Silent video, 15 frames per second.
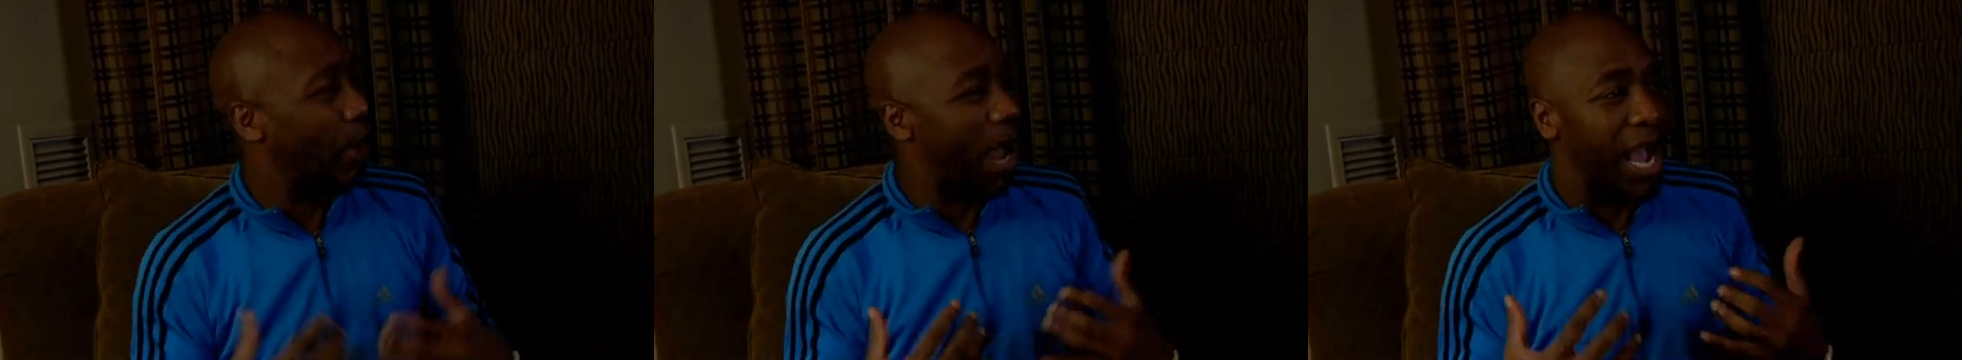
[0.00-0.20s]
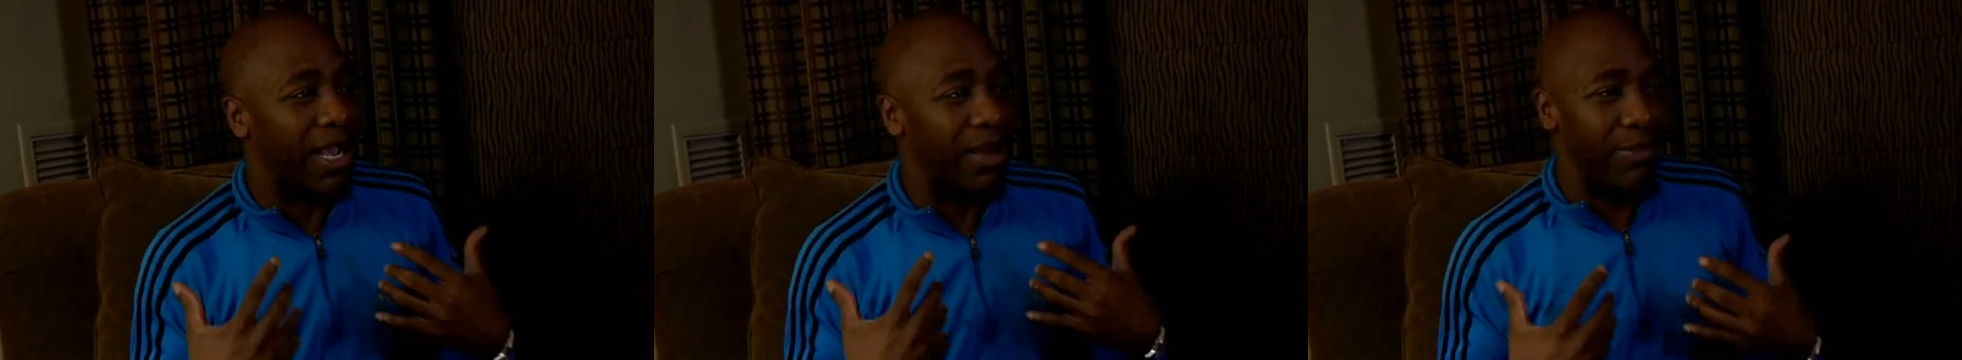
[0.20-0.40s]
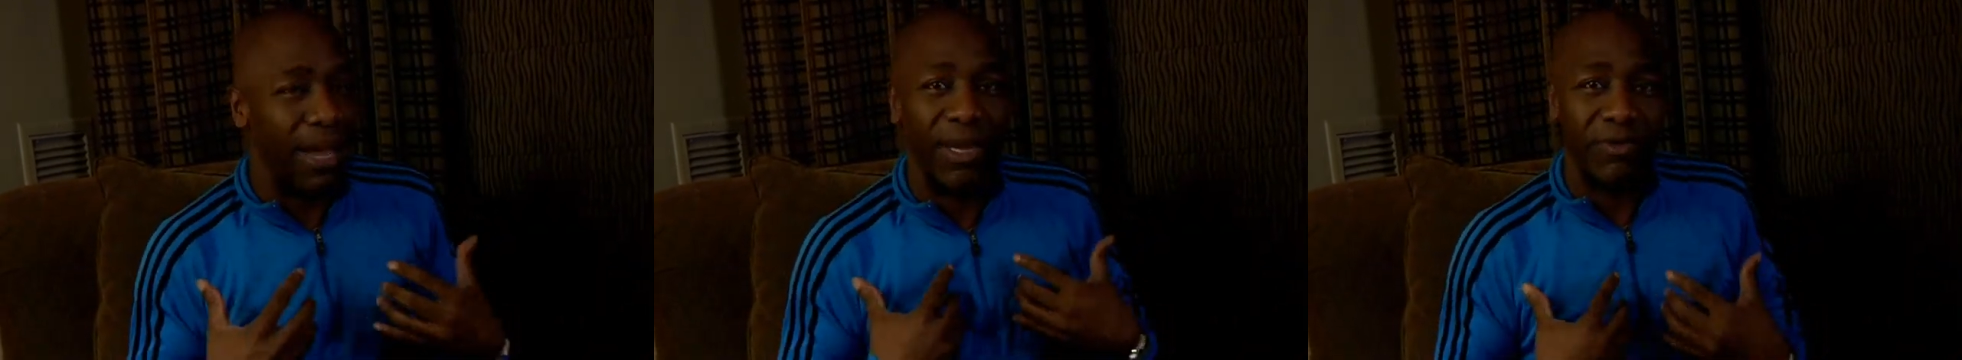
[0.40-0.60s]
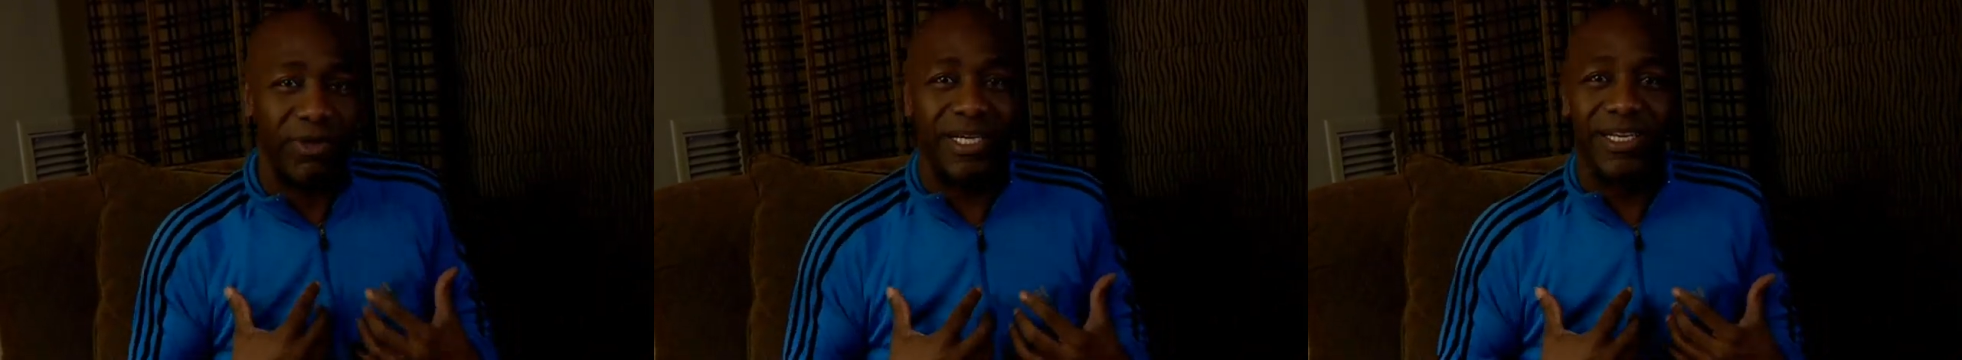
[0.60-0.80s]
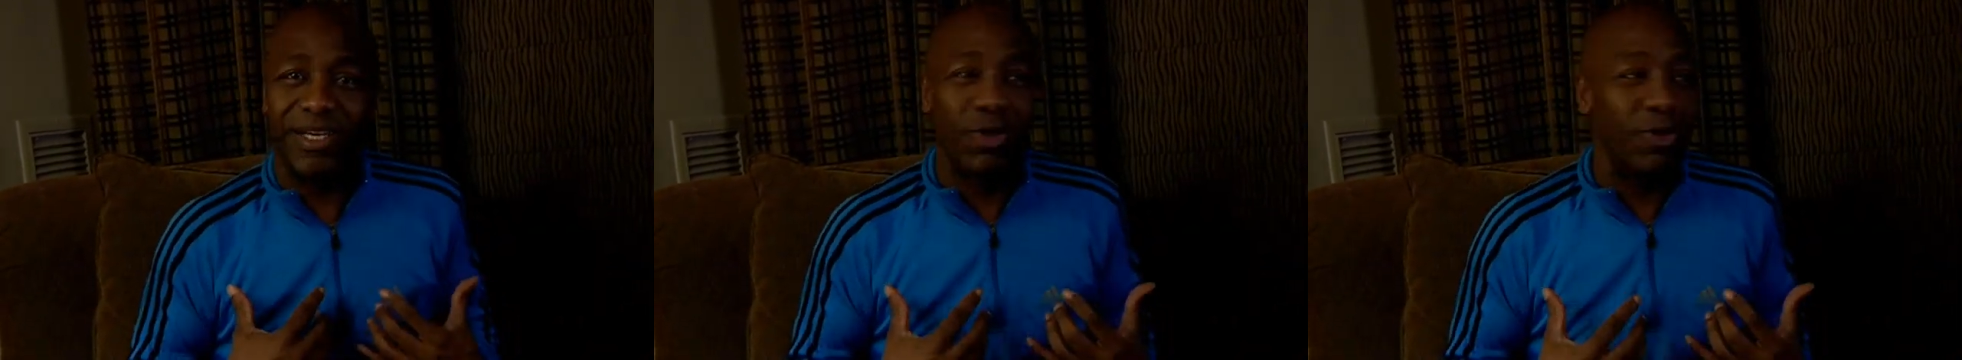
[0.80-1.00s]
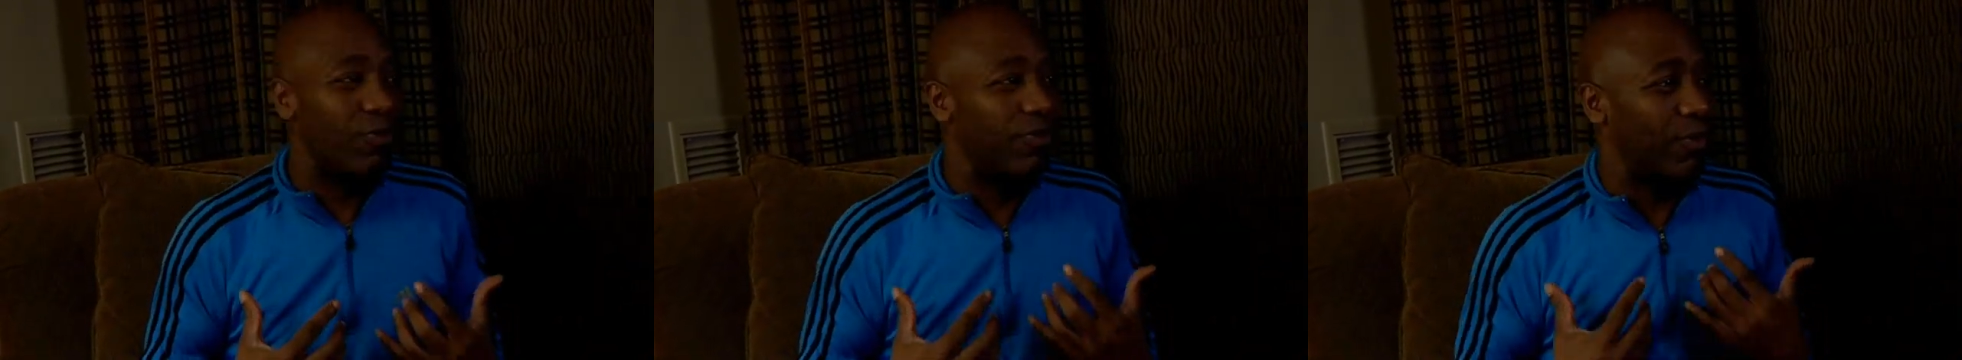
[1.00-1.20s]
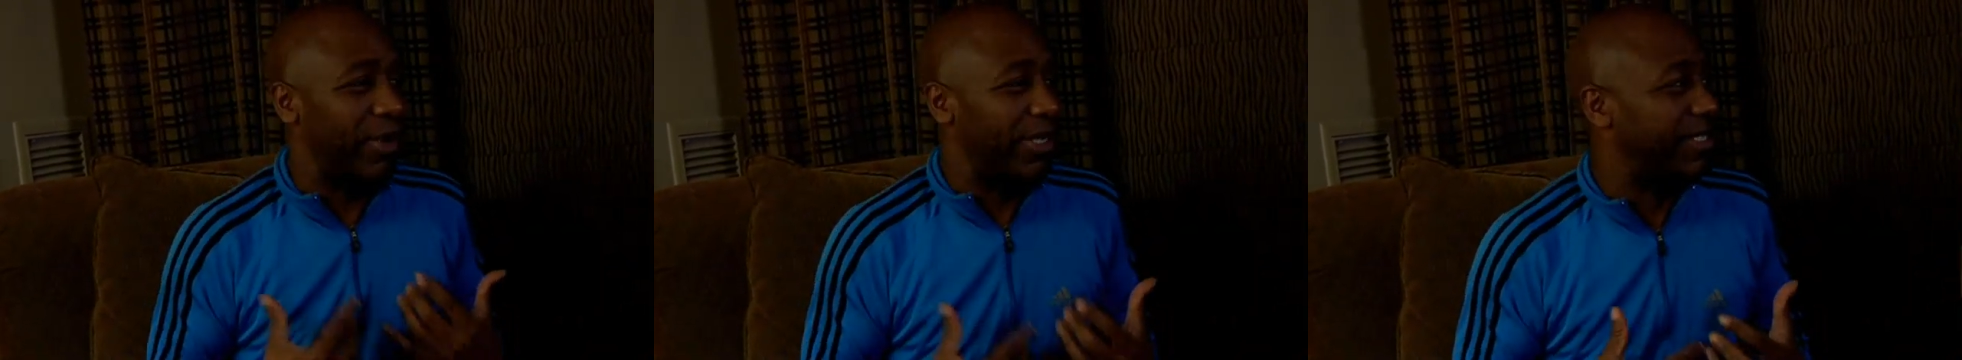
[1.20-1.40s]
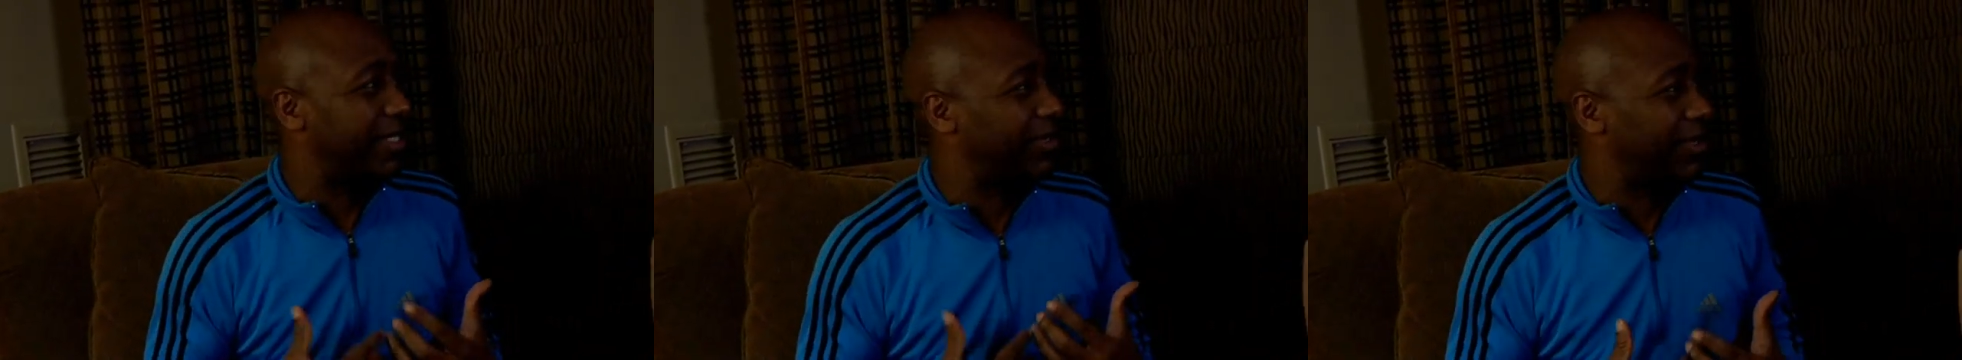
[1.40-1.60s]
how come I don't get a cool
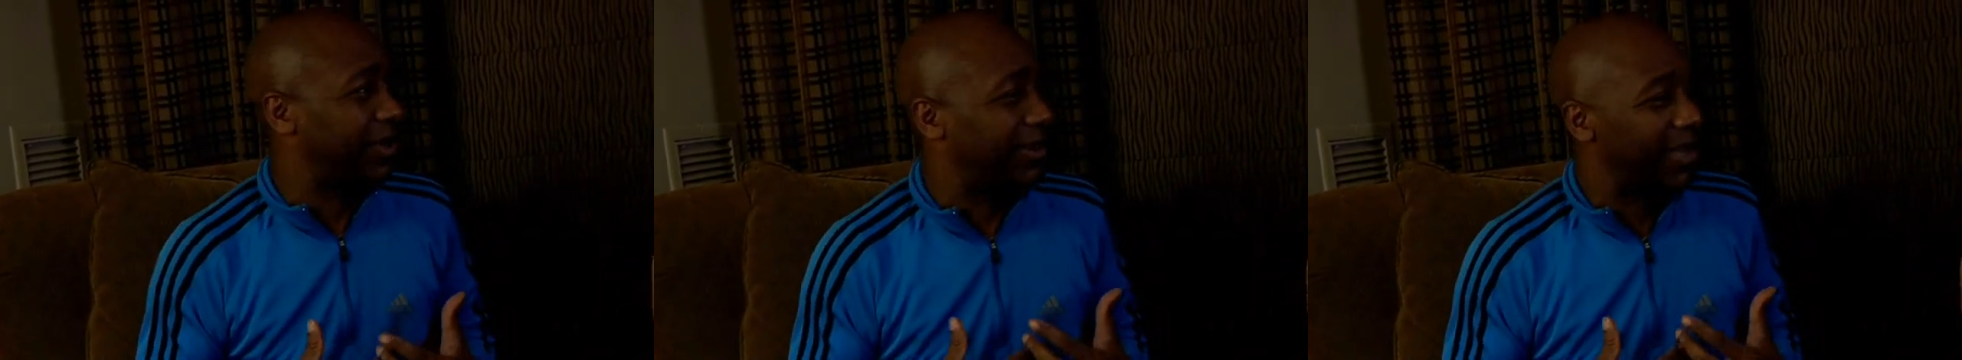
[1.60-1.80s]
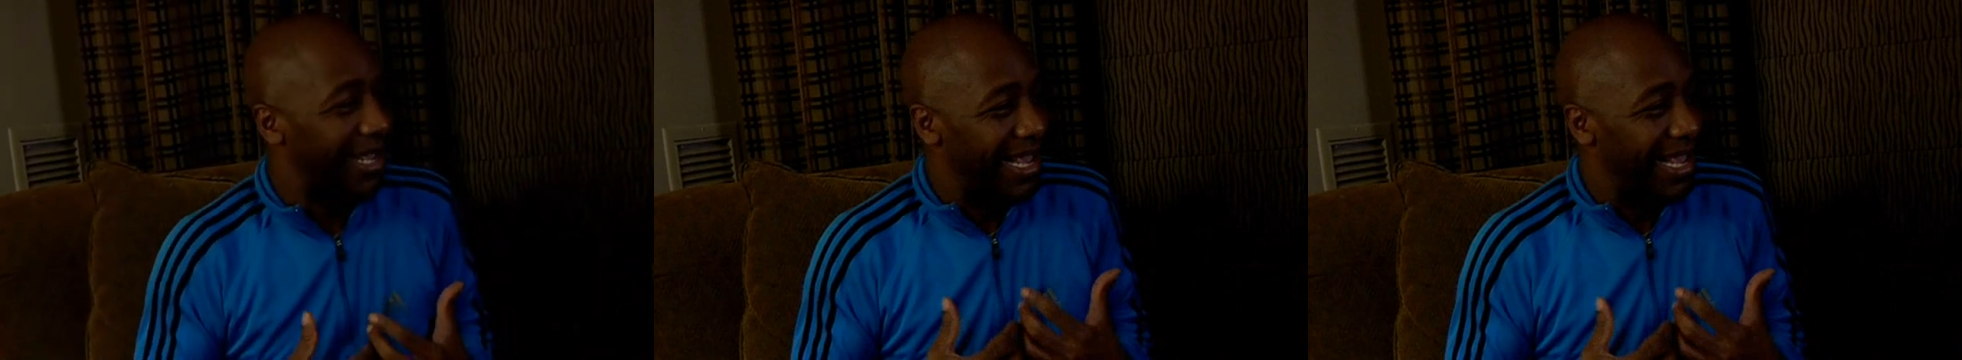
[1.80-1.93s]
voice, you know?